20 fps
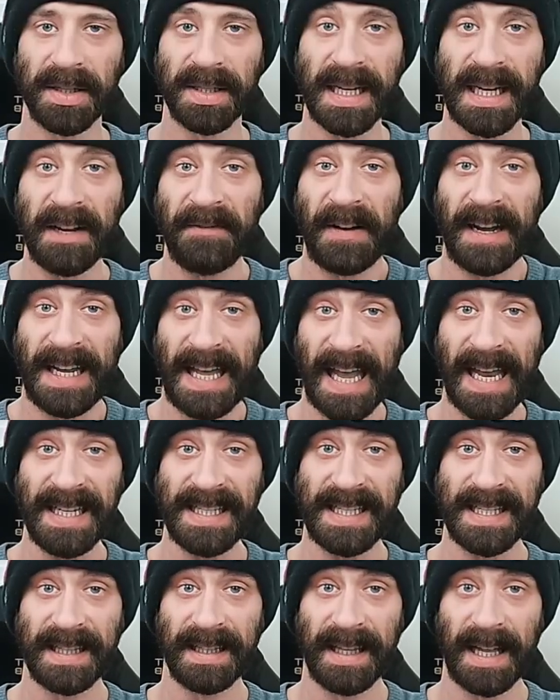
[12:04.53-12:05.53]
And if I can
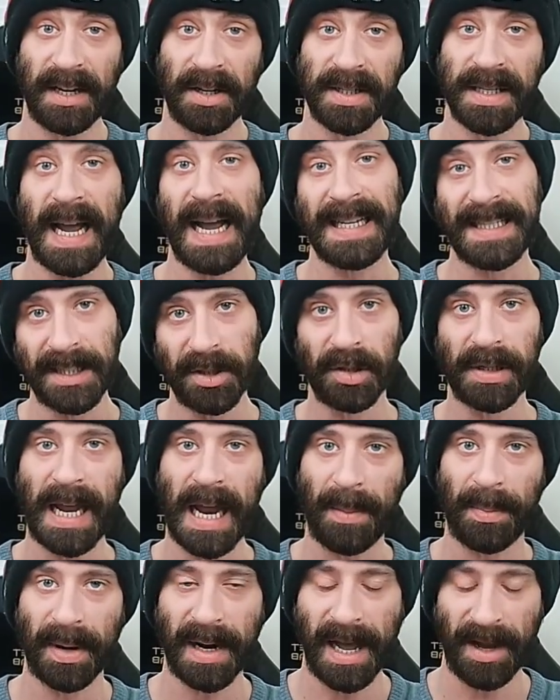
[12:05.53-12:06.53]
see the letters, I still
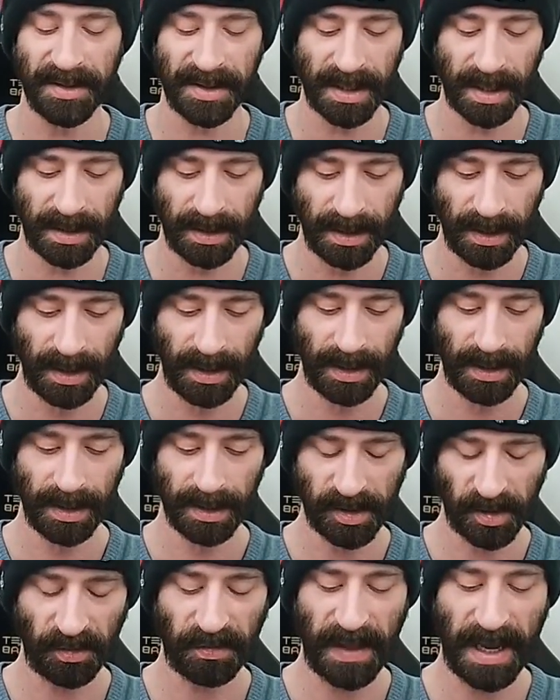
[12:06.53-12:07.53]
can't pronounce it.
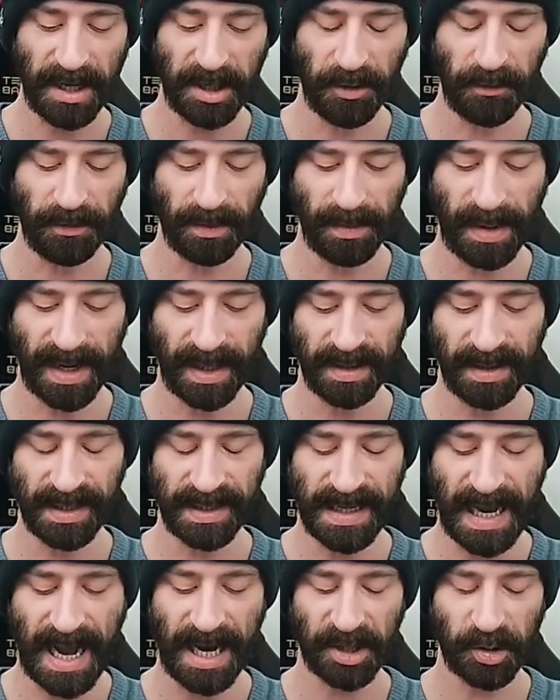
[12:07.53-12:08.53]
So thank you for making
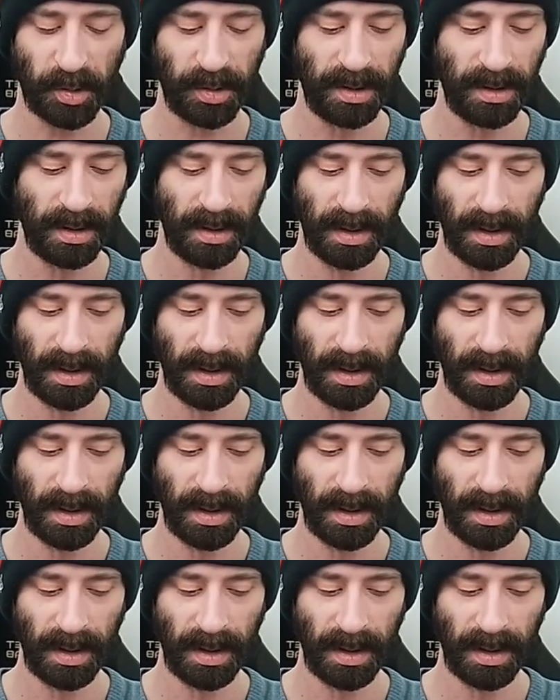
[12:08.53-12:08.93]
these actual,